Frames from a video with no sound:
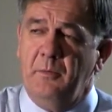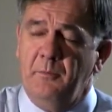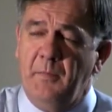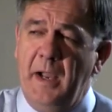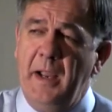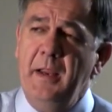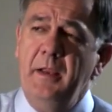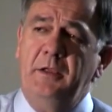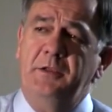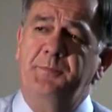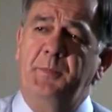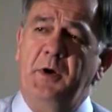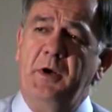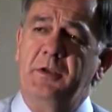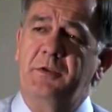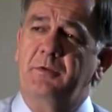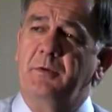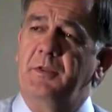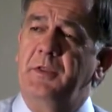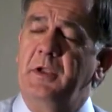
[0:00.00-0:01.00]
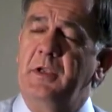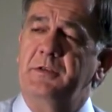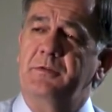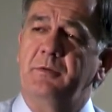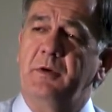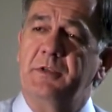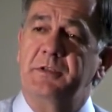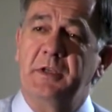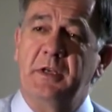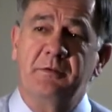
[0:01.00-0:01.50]
My experience with this
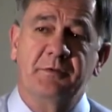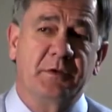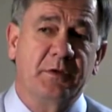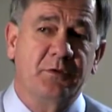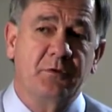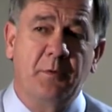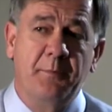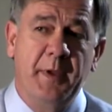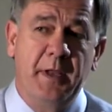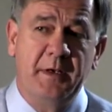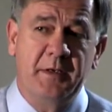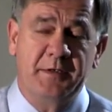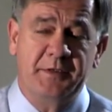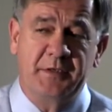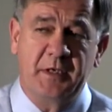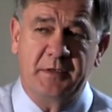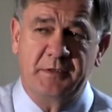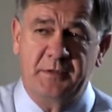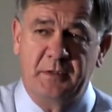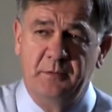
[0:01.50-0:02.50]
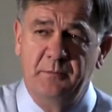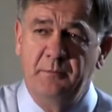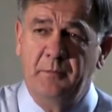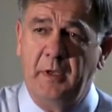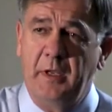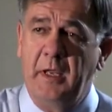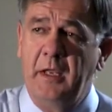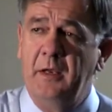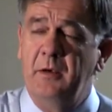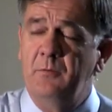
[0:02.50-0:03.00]
was that it was a tremendous system,
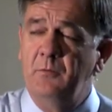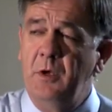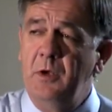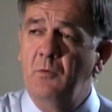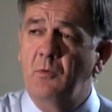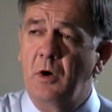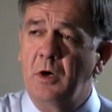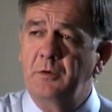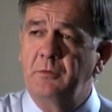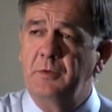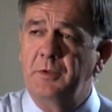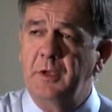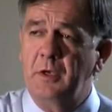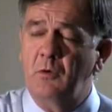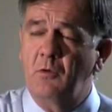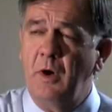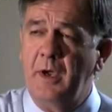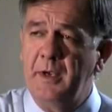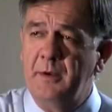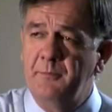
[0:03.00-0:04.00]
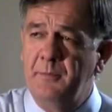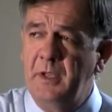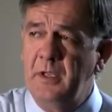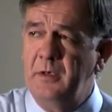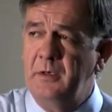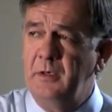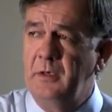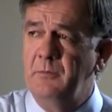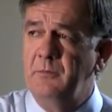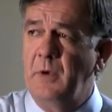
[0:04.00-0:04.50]
and we worked with it quite a
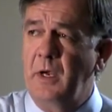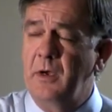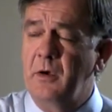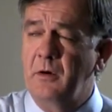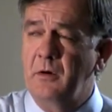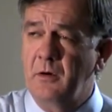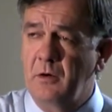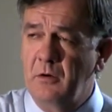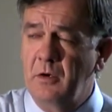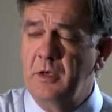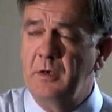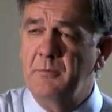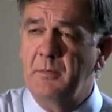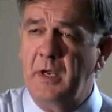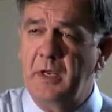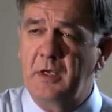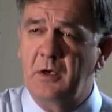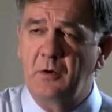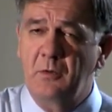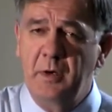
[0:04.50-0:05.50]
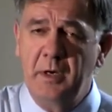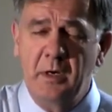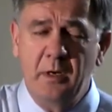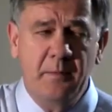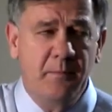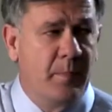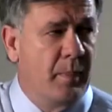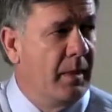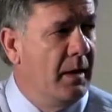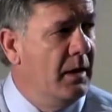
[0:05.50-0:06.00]
bit early in my
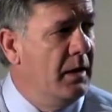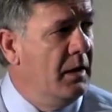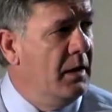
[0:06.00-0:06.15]
career.